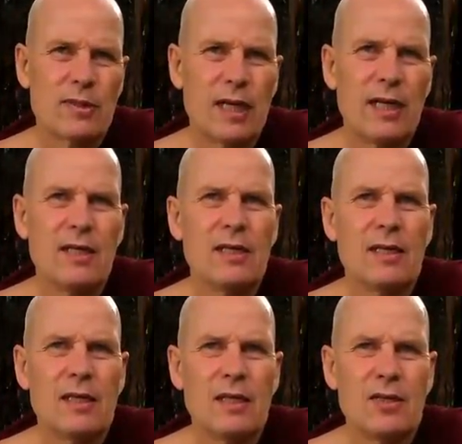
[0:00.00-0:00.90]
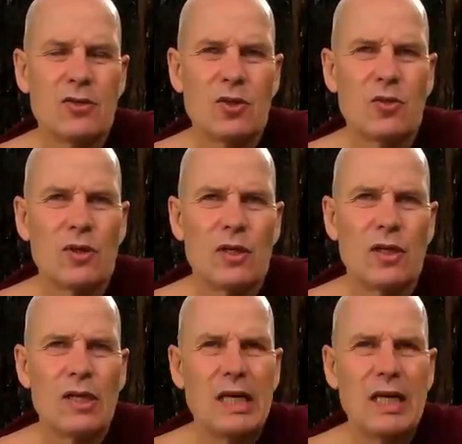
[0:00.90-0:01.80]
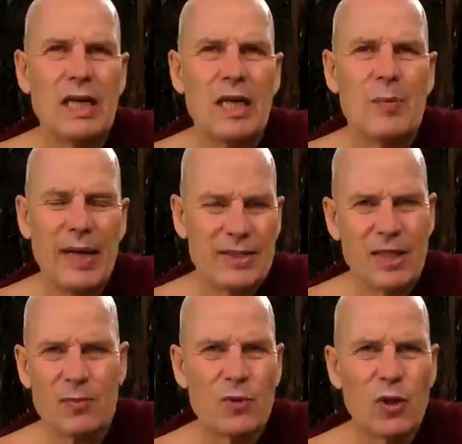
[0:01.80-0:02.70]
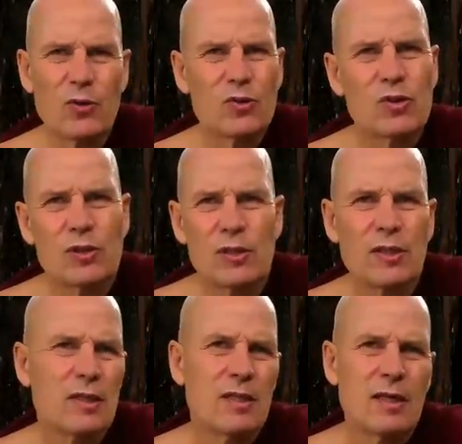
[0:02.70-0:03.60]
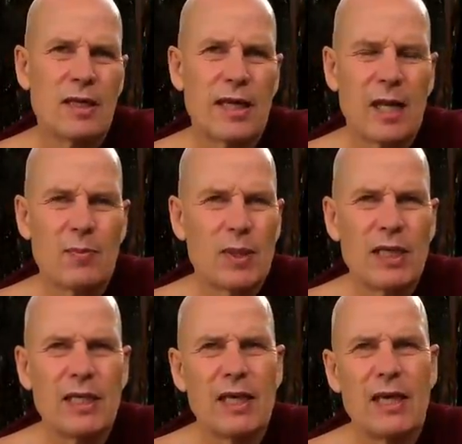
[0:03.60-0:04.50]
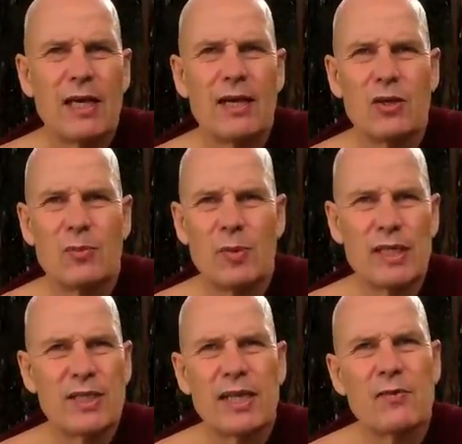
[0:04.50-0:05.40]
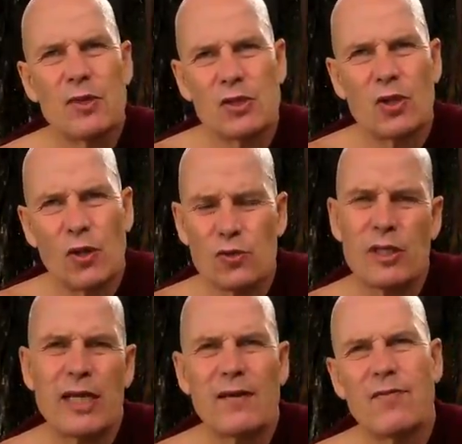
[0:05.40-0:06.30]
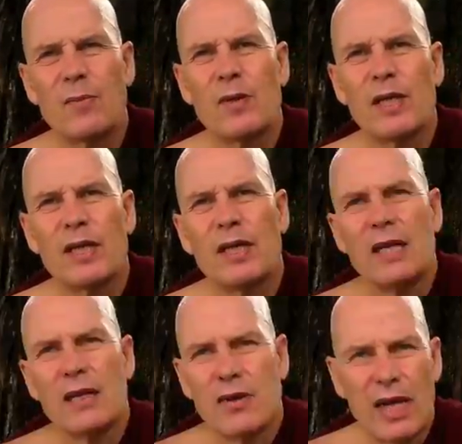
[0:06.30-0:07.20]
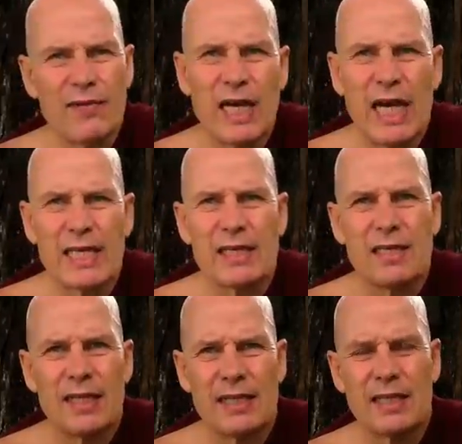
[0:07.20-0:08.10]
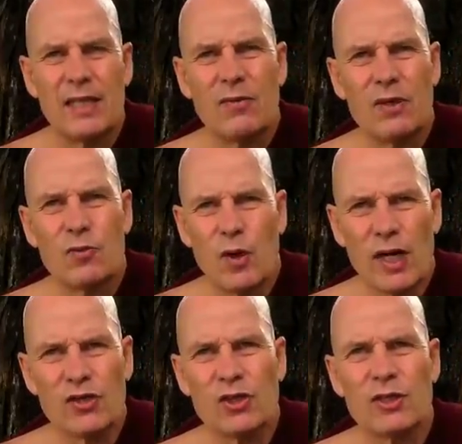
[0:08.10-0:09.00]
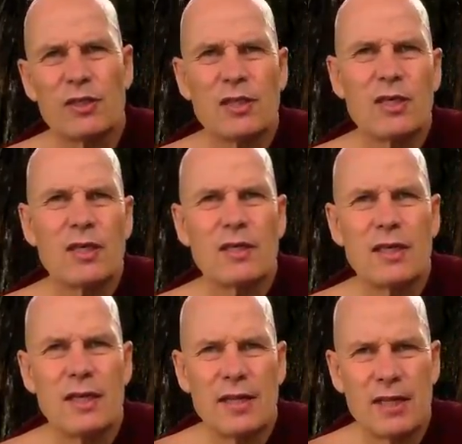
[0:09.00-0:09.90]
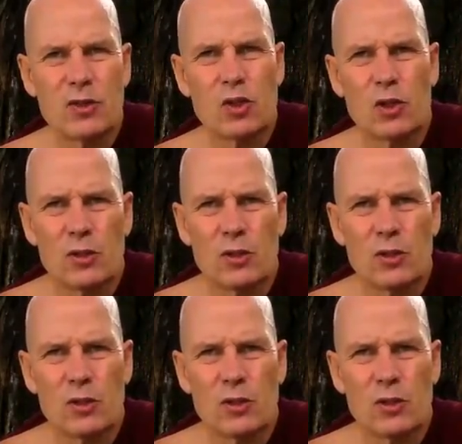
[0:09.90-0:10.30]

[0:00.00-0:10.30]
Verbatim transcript: Huh? So patched up robes can be, basically it was clothes taken from the graveyard, that they were washed, the